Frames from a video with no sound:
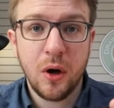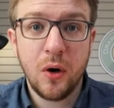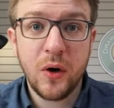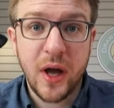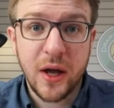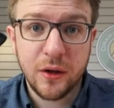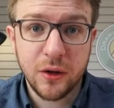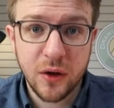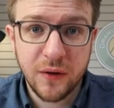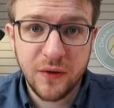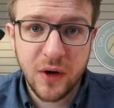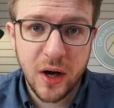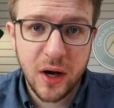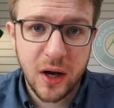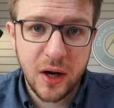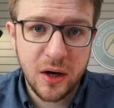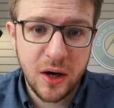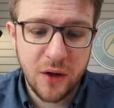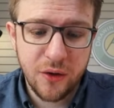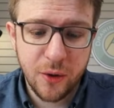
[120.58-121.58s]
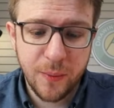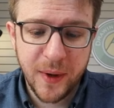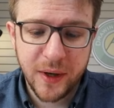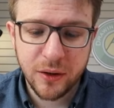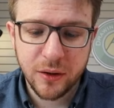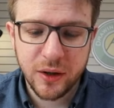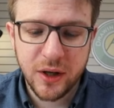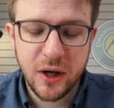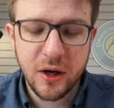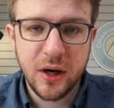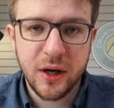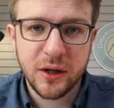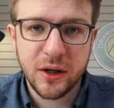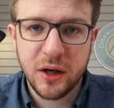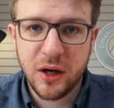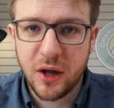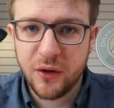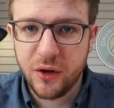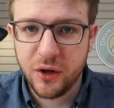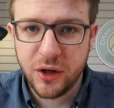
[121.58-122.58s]
Okay, so I've got another pencil here. It's
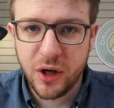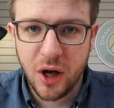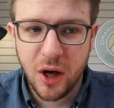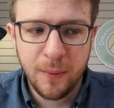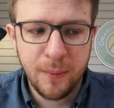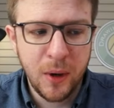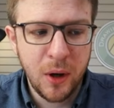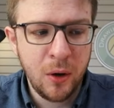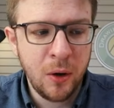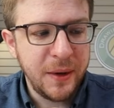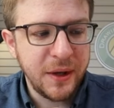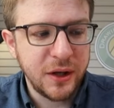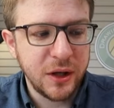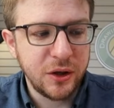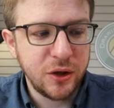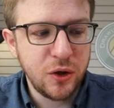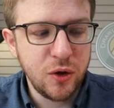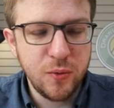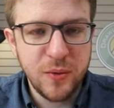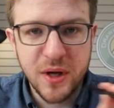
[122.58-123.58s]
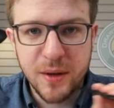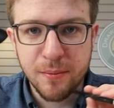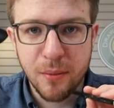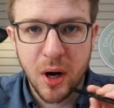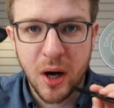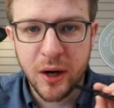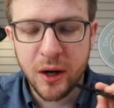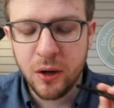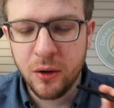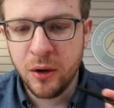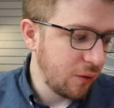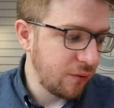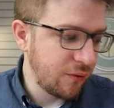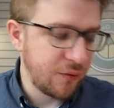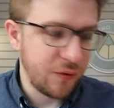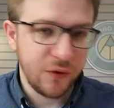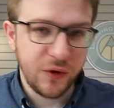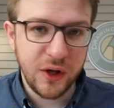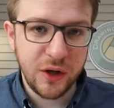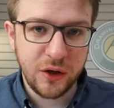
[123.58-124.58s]
another Tombow, the 2B Mono.
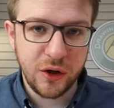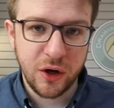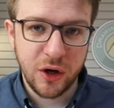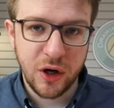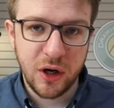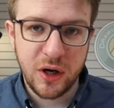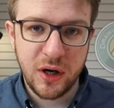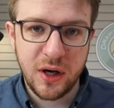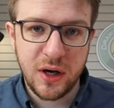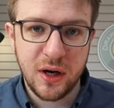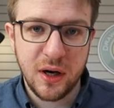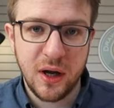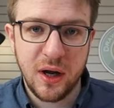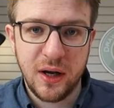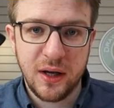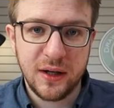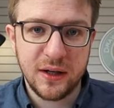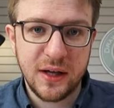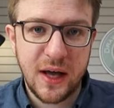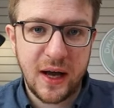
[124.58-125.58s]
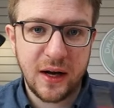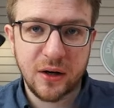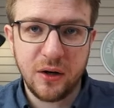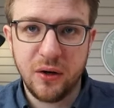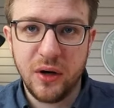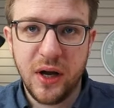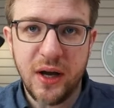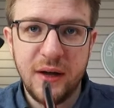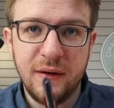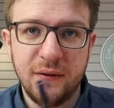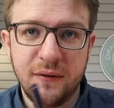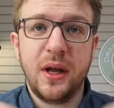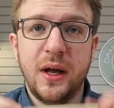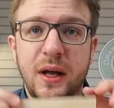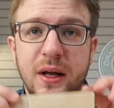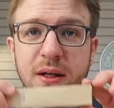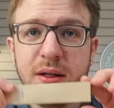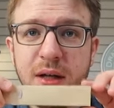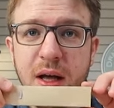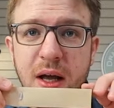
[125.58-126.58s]
For this, you're gonna need an X-Acto knife,
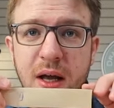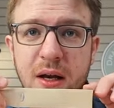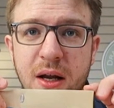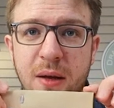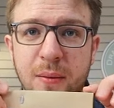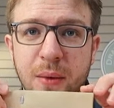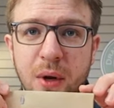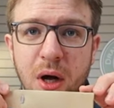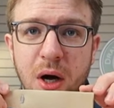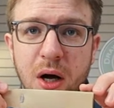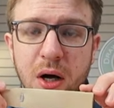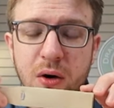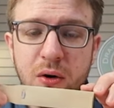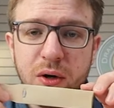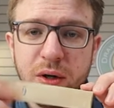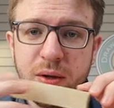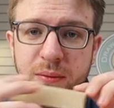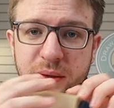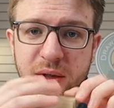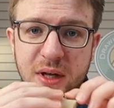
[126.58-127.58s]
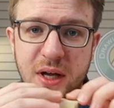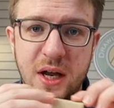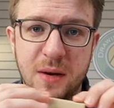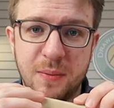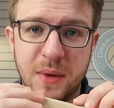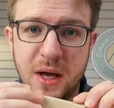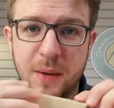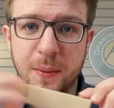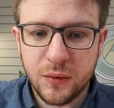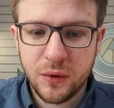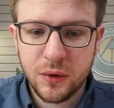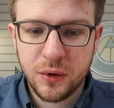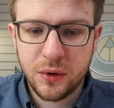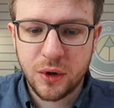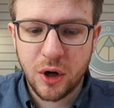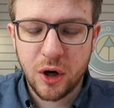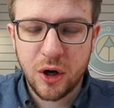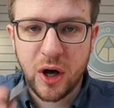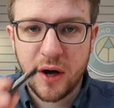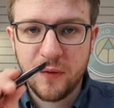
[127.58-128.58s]
a sanding block or some sandpaper.
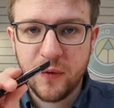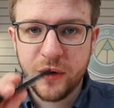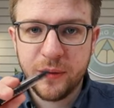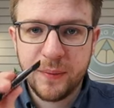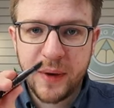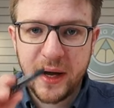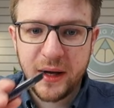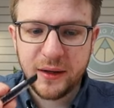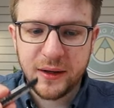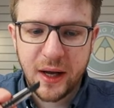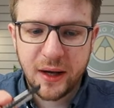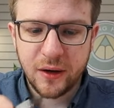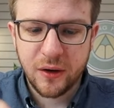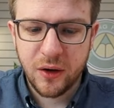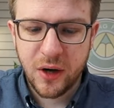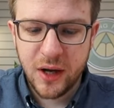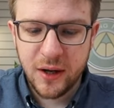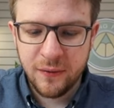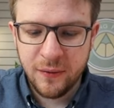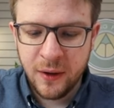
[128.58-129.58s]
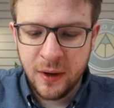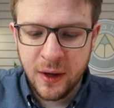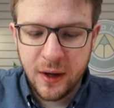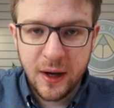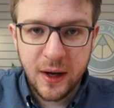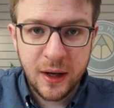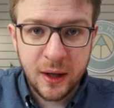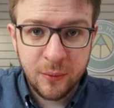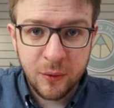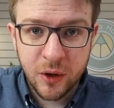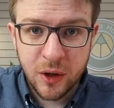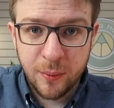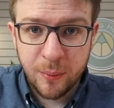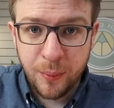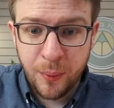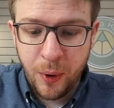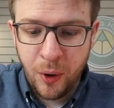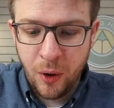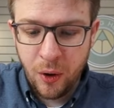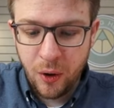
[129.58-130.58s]
Start off with my X-Acto knife, and I'm gonna
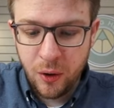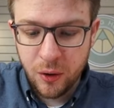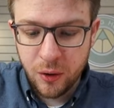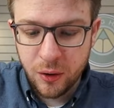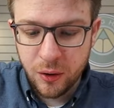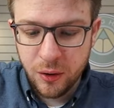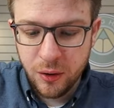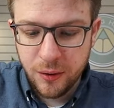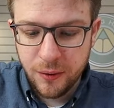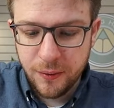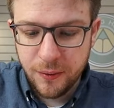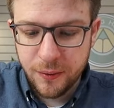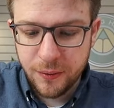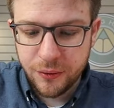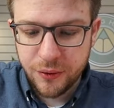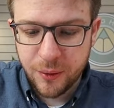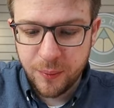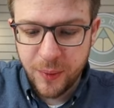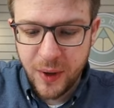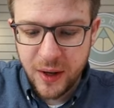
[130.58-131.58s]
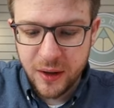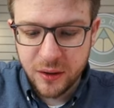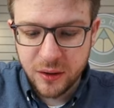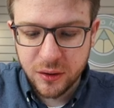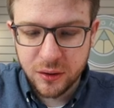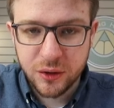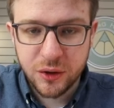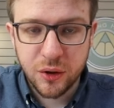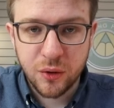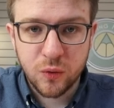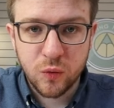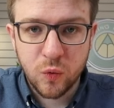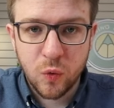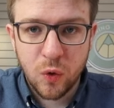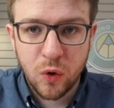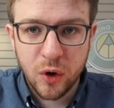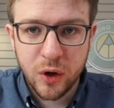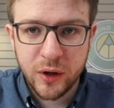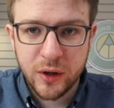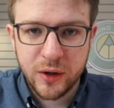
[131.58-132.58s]
pull the pencil
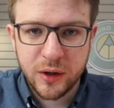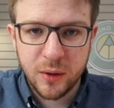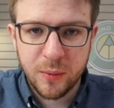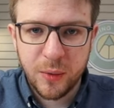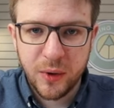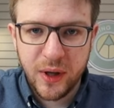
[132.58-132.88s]
towards the